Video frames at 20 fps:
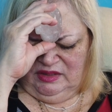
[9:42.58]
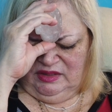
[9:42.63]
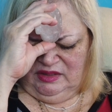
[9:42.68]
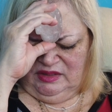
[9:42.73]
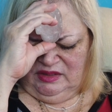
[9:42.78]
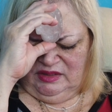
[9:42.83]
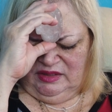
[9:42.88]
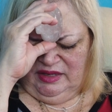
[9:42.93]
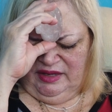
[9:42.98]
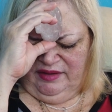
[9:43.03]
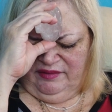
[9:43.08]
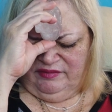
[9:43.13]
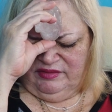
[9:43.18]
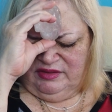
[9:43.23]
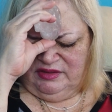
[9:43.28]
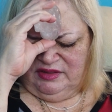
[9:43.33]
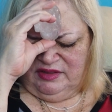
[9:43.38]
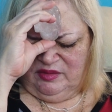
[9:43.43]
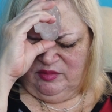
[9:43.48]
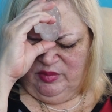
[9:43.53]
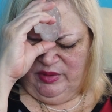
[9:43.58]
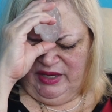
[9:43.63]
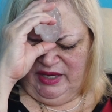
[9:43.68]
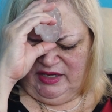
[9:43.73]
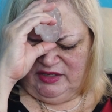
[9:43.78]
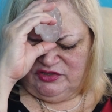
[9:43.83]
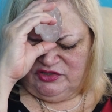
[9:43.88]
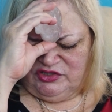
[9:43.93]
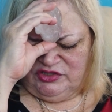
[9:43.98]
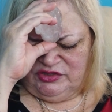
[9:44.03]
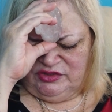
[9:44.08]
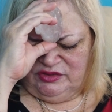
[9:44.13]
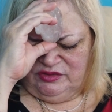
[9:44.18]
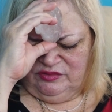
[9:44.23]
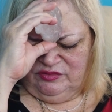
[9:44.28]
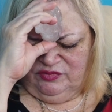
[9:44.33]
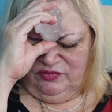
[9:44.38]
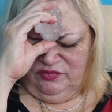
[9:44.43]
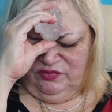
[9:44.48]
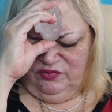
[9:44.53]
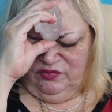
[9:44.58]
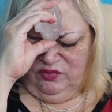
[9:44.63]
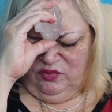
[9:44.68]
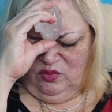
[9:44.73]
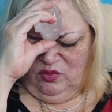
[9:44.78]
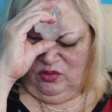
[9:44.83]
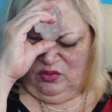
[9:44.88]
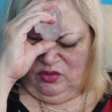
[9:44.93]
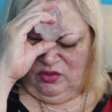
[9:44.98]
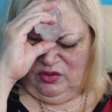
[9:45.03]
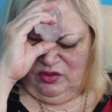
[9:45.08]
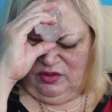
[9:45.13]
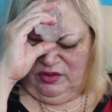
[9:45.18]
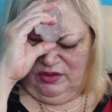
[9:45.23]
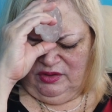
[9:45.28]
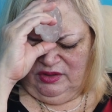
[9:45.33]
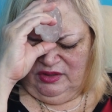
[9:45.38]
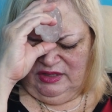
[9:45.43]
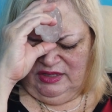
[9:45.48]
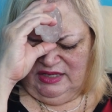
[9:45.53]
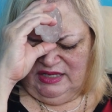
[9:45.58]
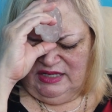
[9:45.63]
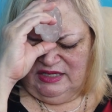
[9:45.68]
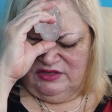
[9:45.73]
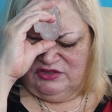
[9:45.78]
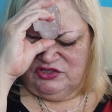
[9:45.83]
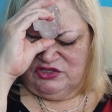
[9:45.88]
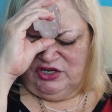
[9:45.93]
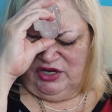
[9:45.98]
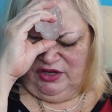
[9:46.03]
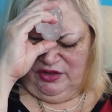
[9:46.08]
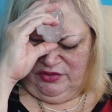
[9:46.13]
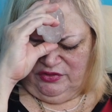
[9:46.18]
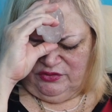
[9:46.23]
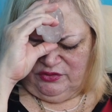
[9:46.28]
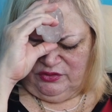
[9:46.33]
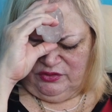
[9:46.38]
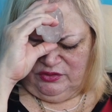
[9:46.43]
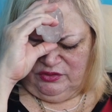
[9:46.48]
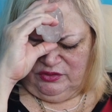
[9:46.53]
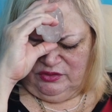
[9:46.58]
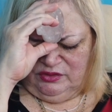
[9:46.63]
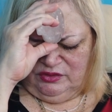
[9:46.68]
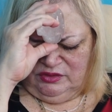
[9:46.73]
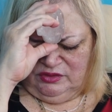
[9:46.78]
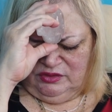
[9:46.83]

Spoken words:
in having compassion for each other,